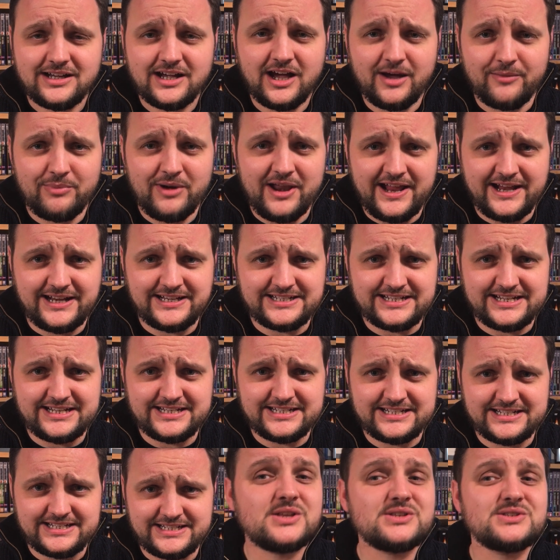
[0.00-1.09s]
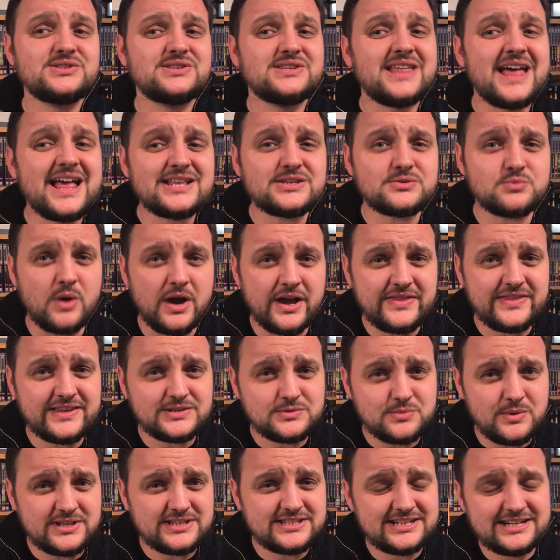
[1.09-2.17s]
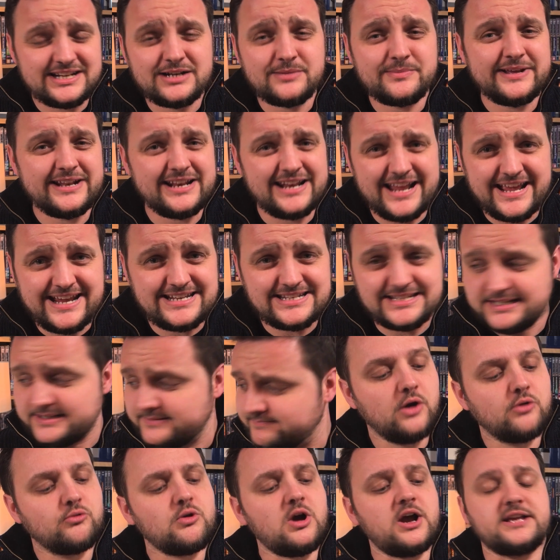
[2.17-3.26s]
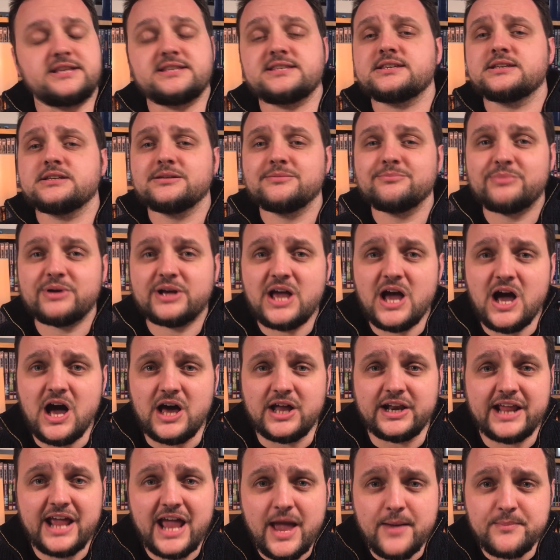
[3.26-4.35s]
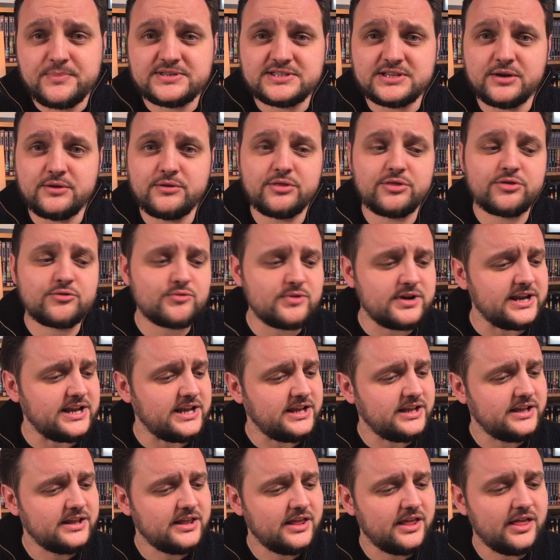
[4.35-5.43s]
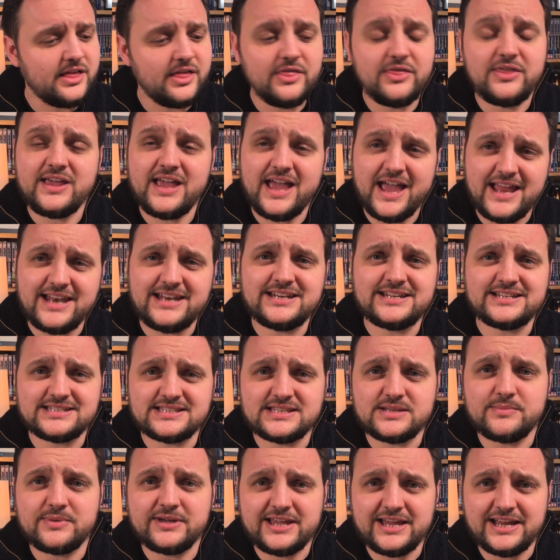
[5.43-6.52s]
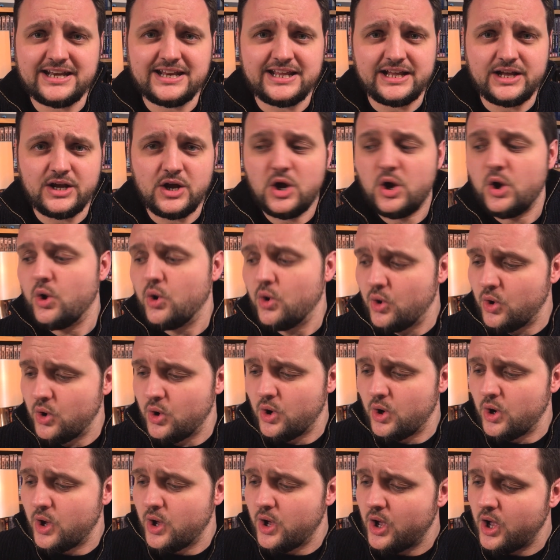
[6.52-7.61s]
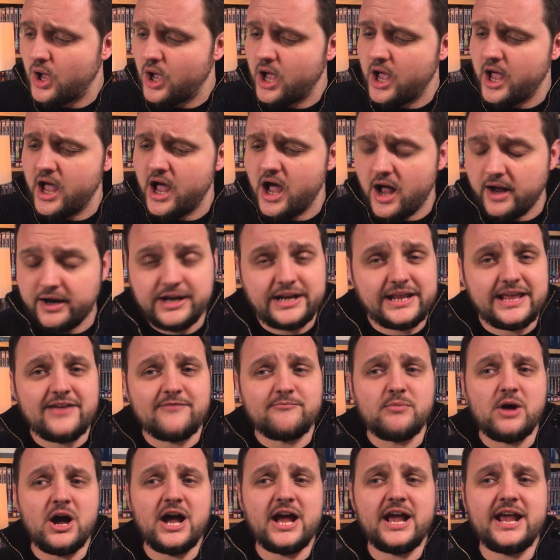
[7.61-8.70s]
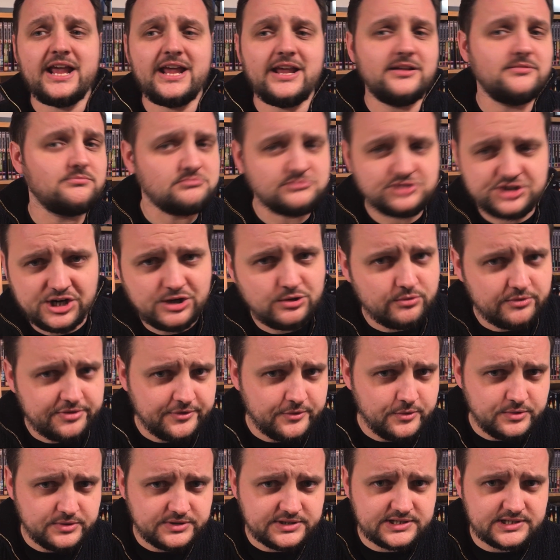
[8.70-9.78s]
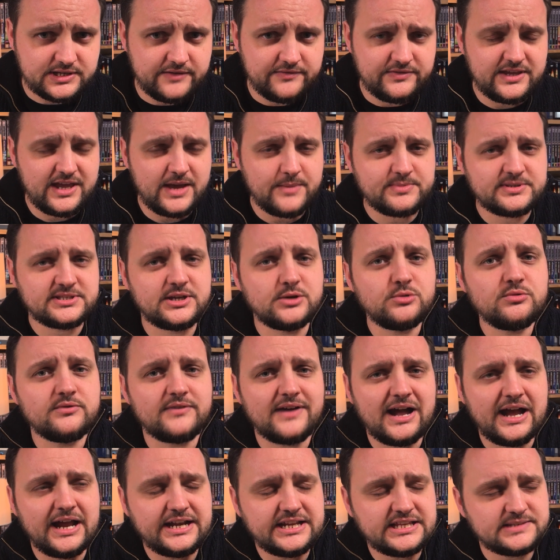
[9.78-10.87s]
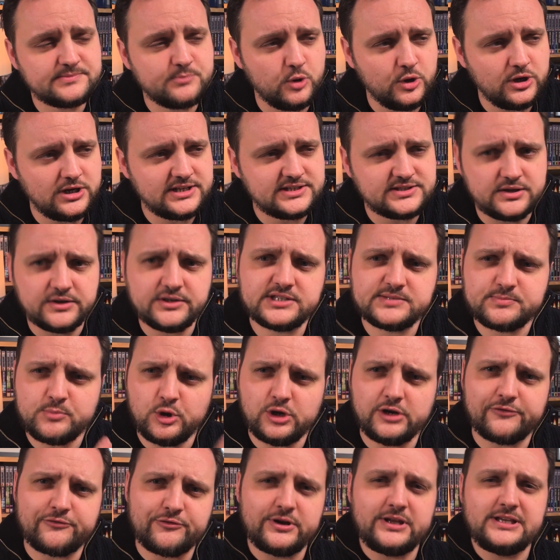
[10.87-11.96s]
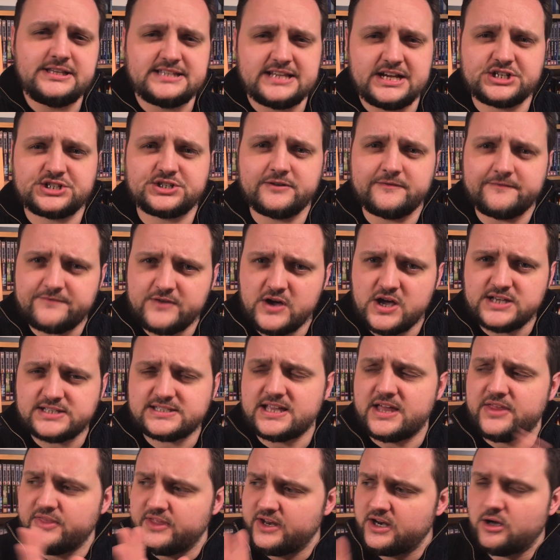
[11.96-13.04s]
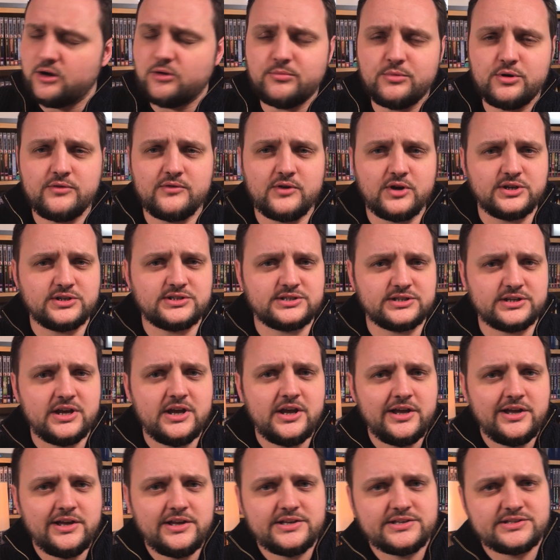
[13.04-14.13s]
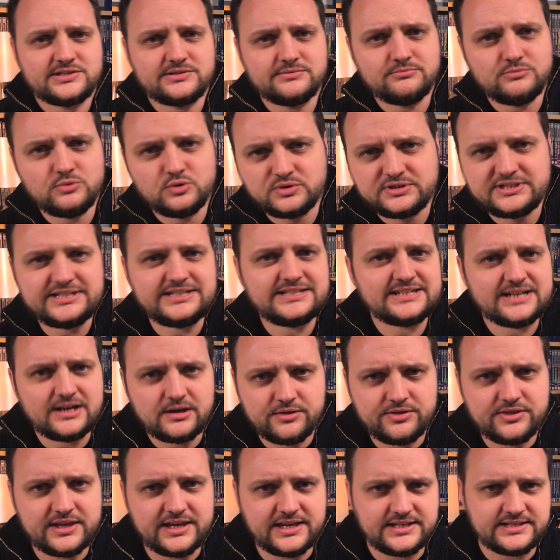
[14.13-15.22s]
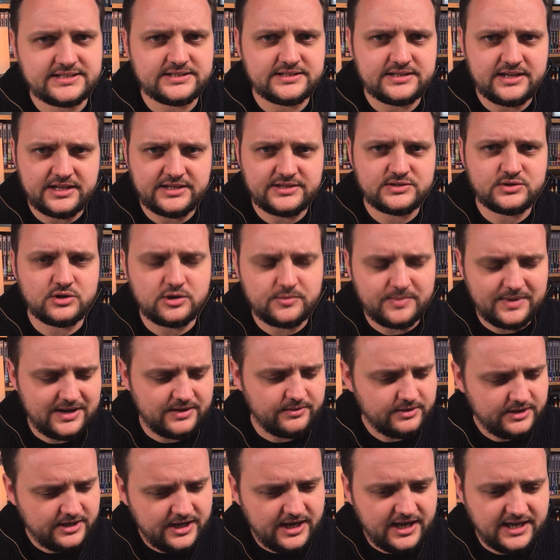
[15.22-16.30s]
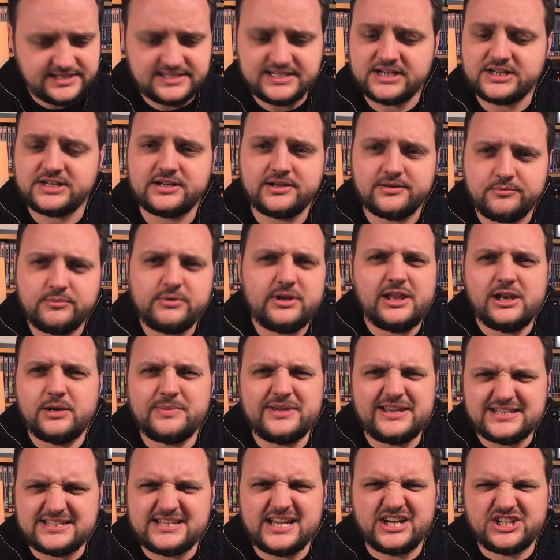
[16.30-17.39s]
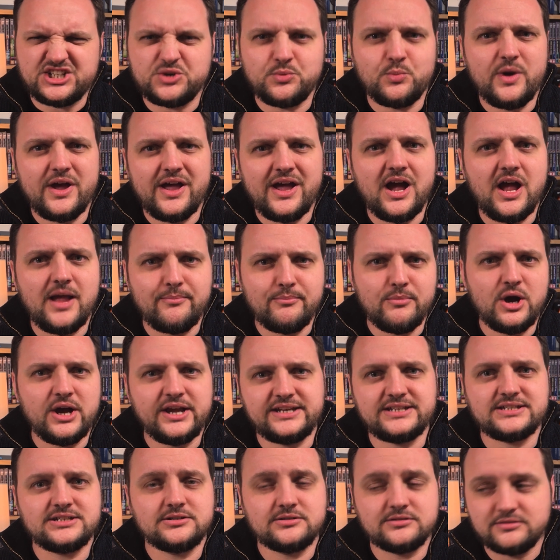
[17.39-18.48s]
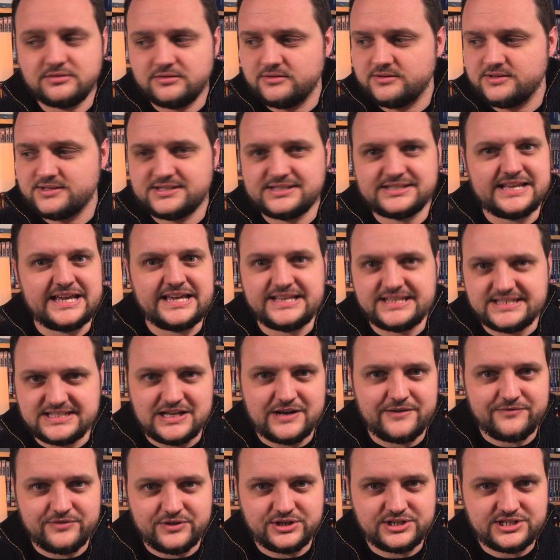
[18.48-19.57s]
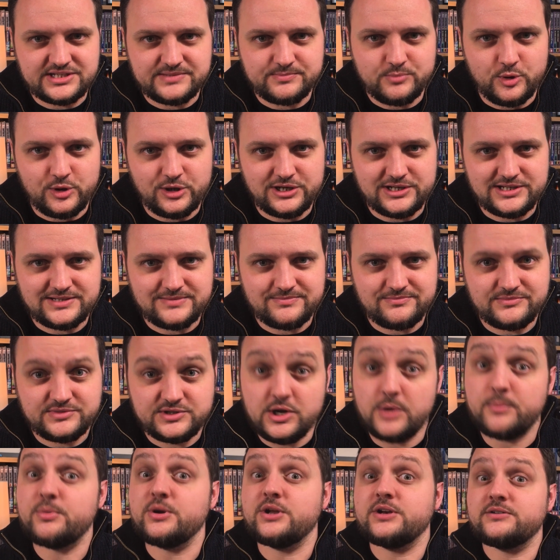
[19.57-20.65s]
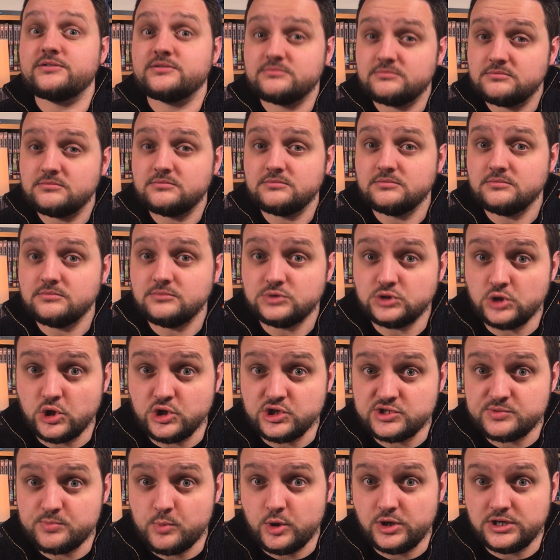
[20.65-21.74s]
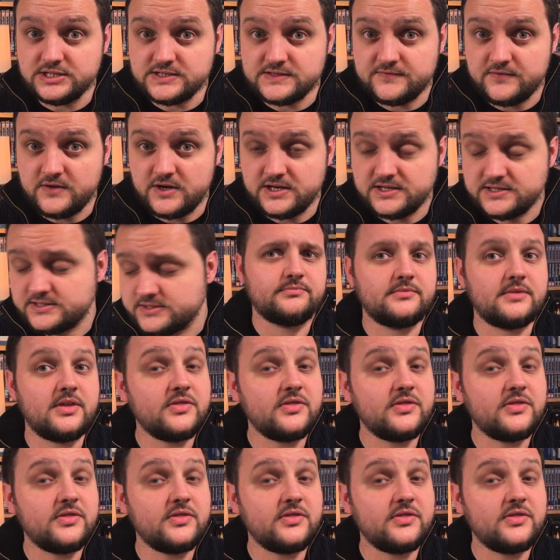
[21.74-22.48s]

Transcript: I'm playing D&D. So that's why this one's a little bit later. Right, Picard, Episode 3, The End is the Beginning. I'm going to give my general thoughts of the episode without any spoilers, so spoiler-free section first, and then I'll move on to some more detailed things and talk about it'll be a section where I might say stuff that is spoilers. So, but non-spoilers first.